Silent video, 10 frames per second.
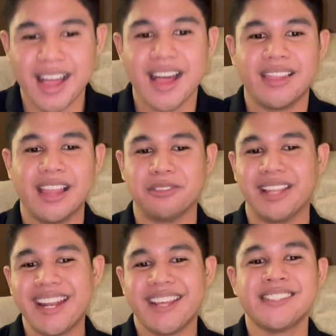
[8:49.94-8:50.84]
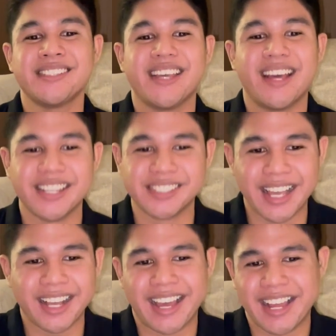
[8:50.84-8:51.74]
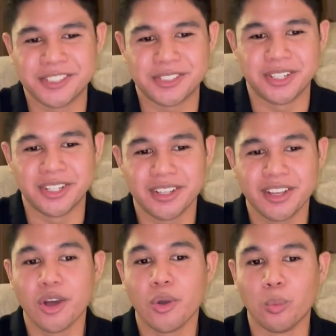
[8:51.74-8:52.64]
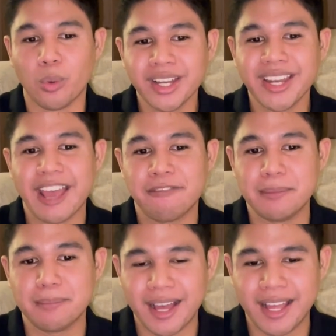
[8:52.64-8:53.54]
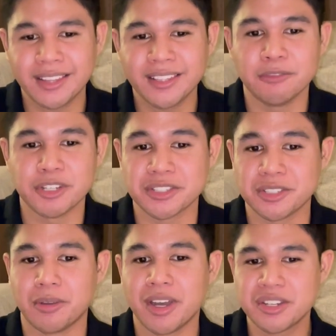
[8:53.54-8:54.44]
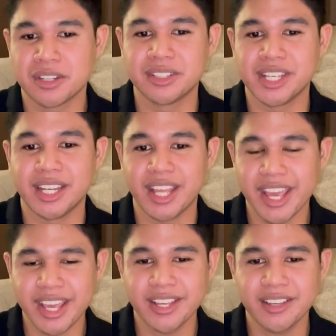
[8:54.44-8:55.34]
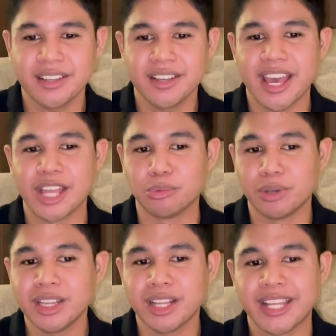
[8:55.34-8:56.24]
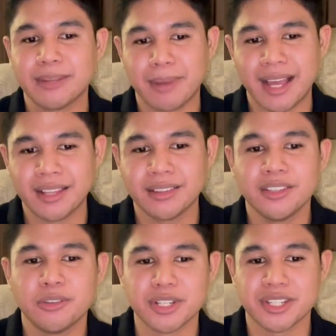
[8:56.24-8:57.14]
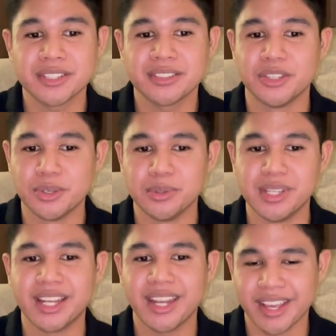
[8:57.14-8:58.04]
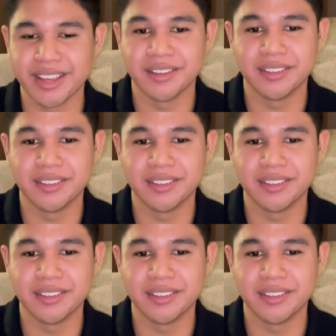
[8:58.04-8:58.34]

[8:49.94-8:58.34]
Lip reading: Now that is an exact answer. One heavy band, which is the original DNA, and one light band, which is the new DNA.